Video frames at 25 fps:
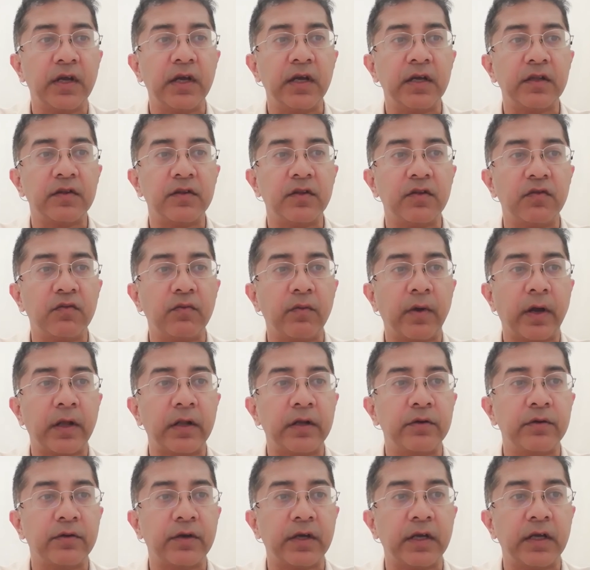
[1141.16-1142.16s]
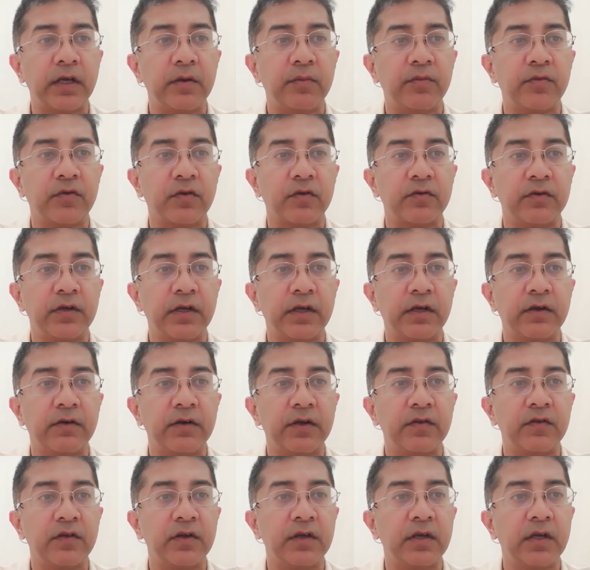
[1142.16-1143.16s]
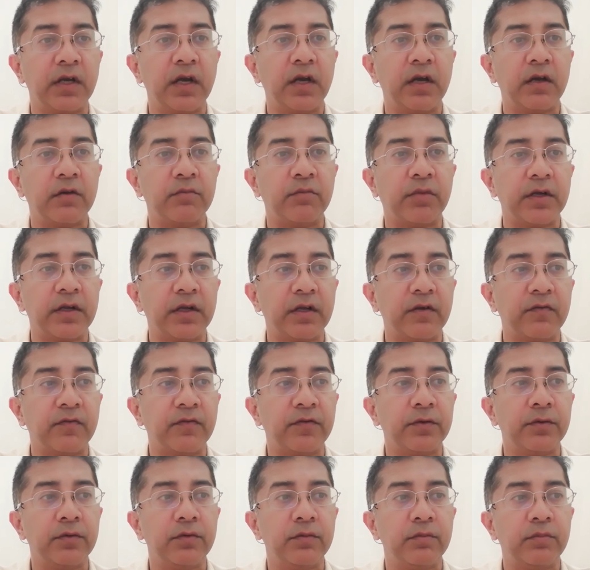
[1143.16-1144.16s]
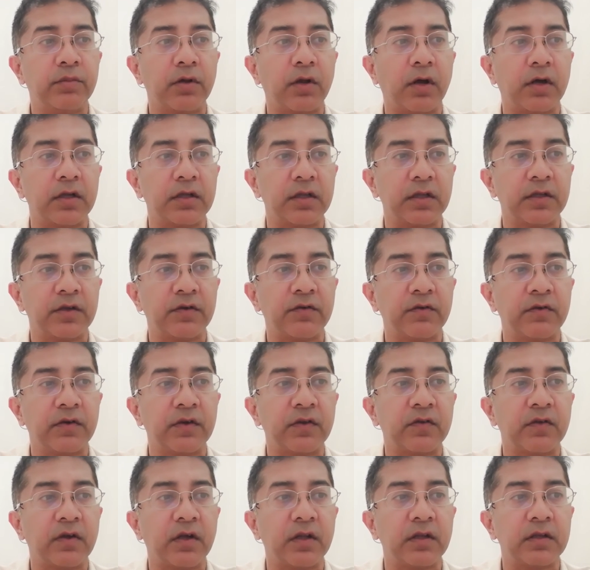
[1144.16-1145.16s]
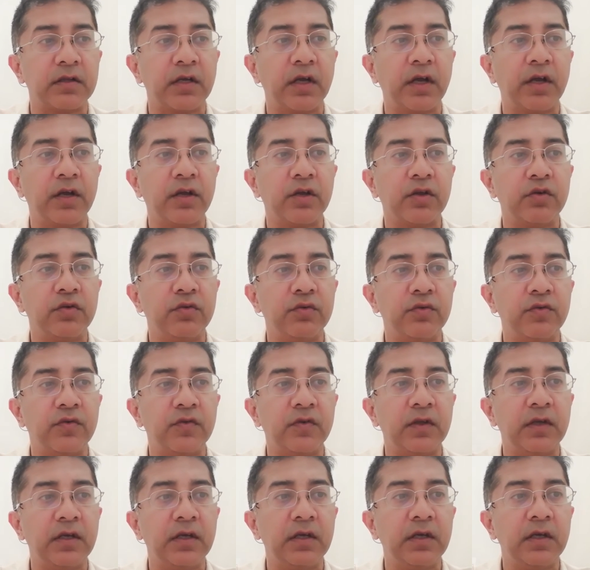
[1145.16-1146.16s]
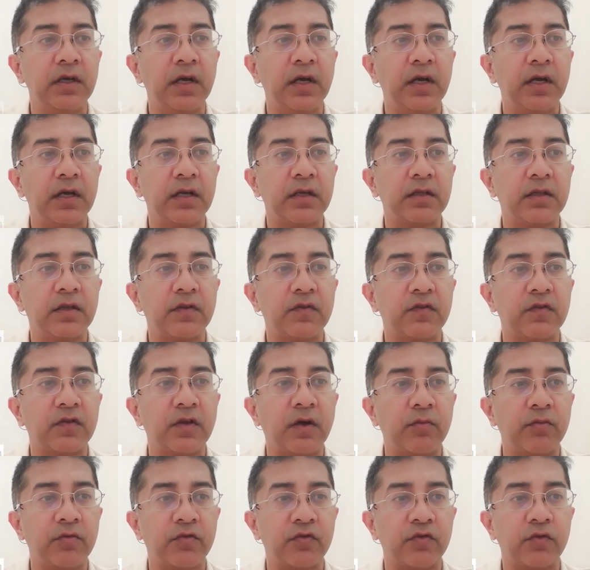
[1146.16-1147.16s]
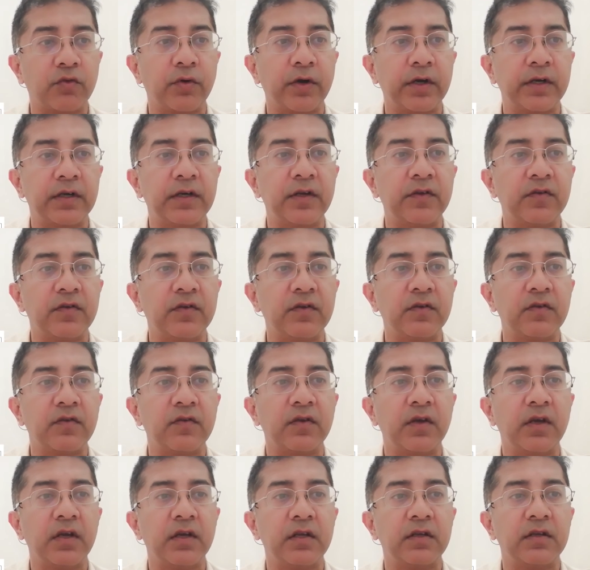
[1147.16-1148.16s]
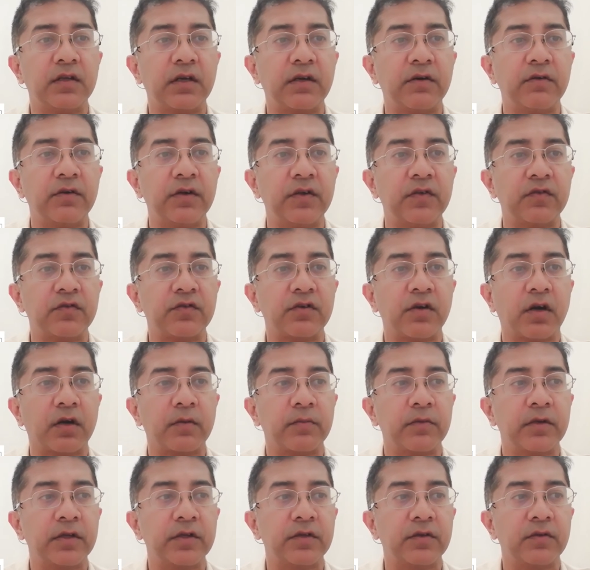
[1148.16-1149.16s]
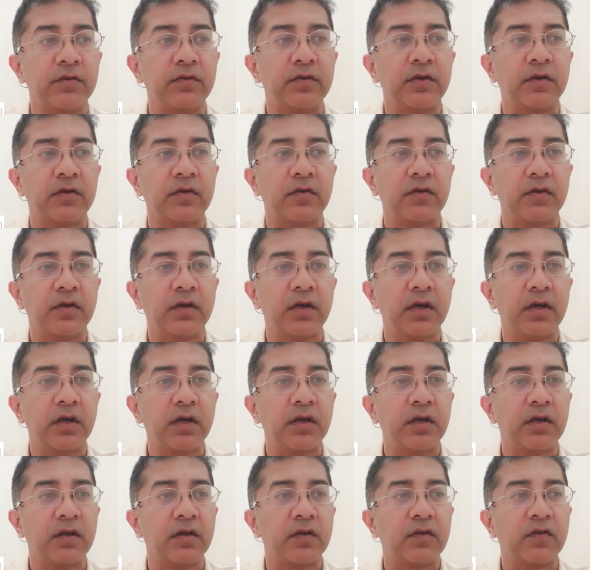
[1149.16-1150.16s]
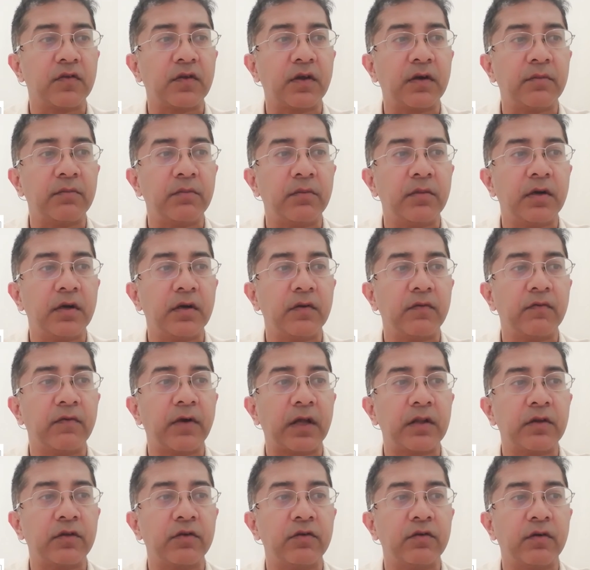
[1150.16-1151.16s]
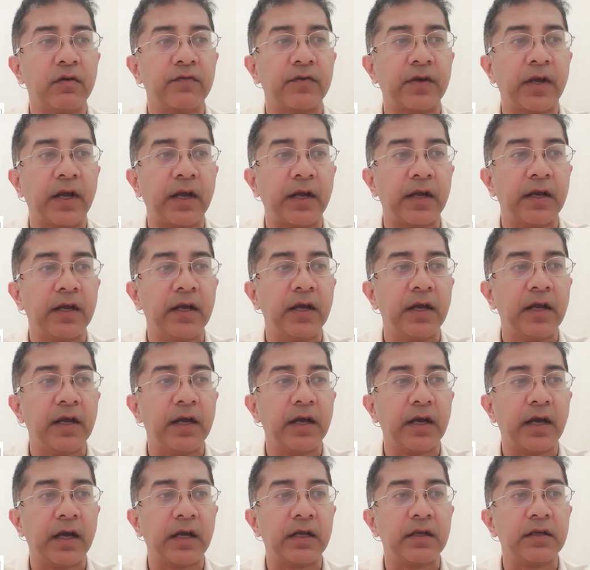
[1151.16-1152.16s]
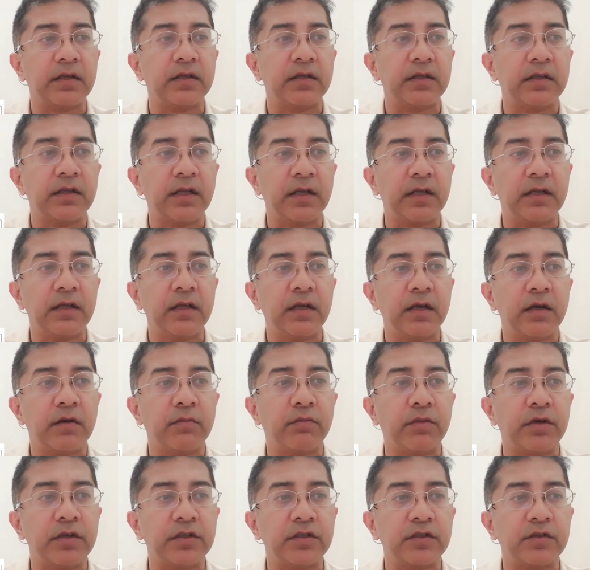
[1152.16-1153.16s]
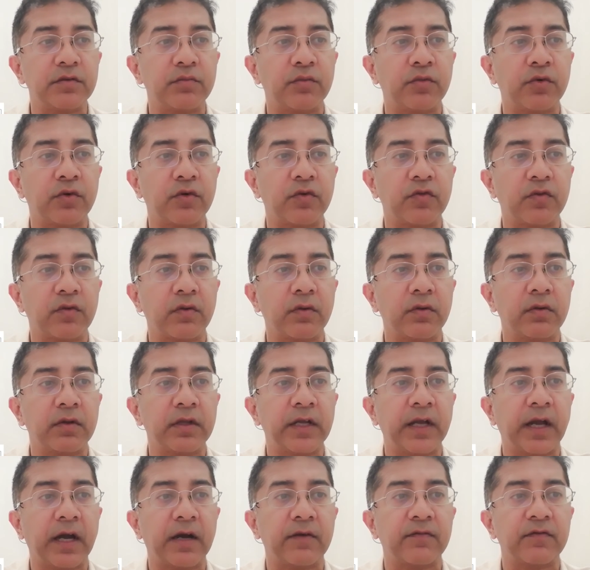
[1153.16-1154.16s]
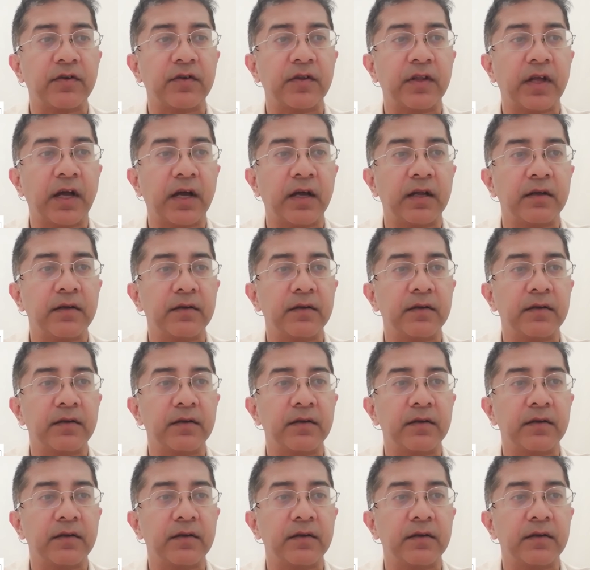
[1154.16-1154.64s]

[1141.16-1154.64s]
this value keeps on decreasing, but if you plot the result, you see the sum squared distance decrease sharply to the sum value of k, and then much more slowly after that.